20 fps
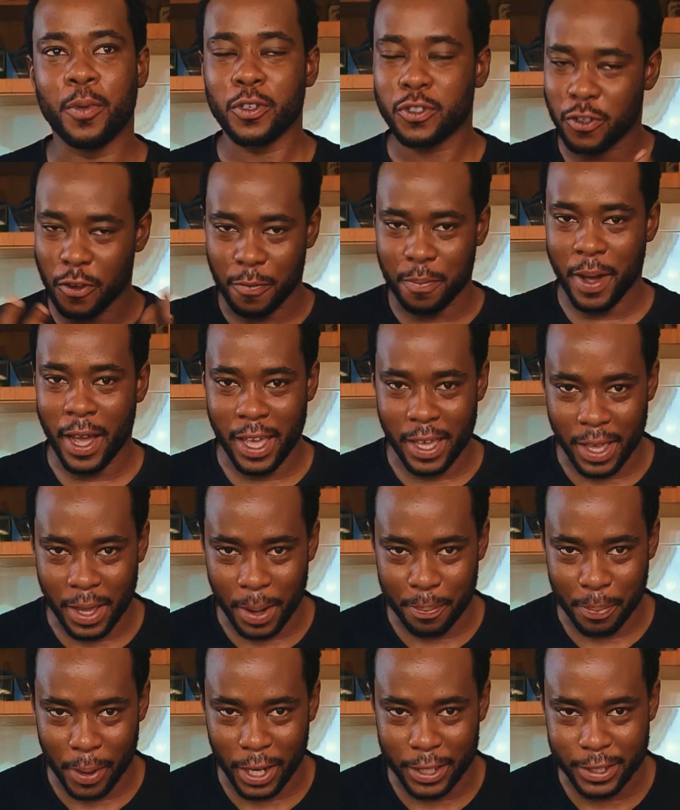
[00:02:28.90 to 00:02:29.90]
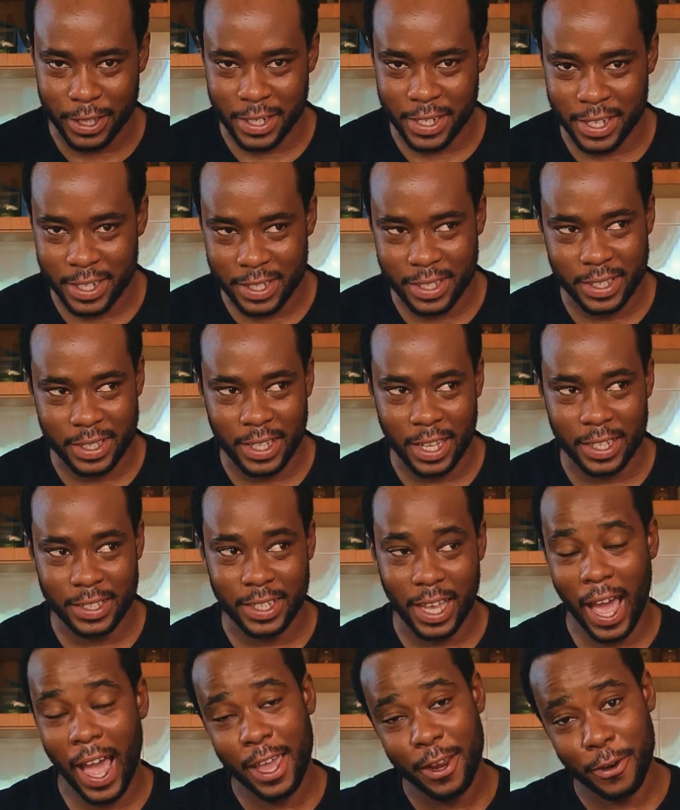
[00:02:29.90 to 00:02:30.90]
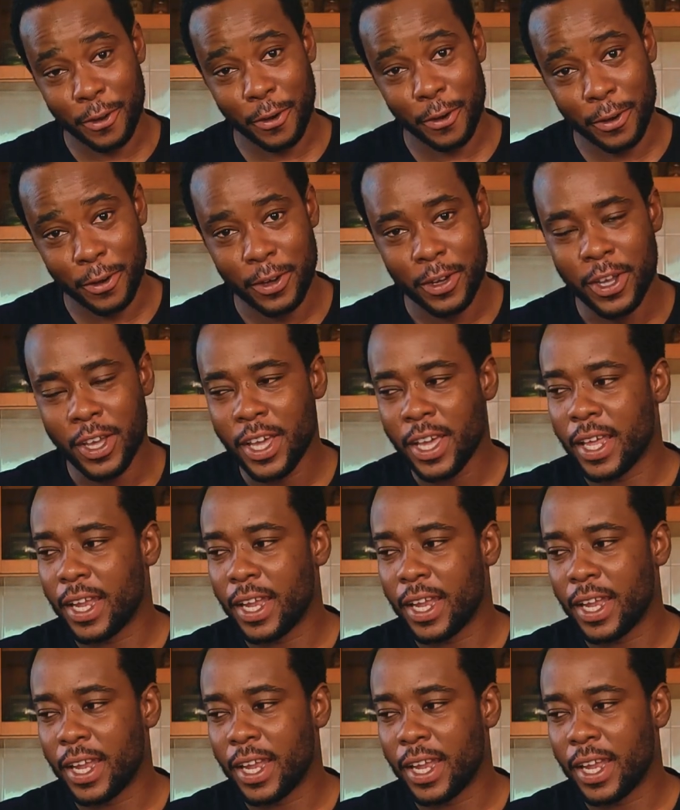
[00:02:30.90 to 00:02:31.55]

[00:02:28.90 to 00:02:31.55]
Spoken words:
most of my bartenders that I know,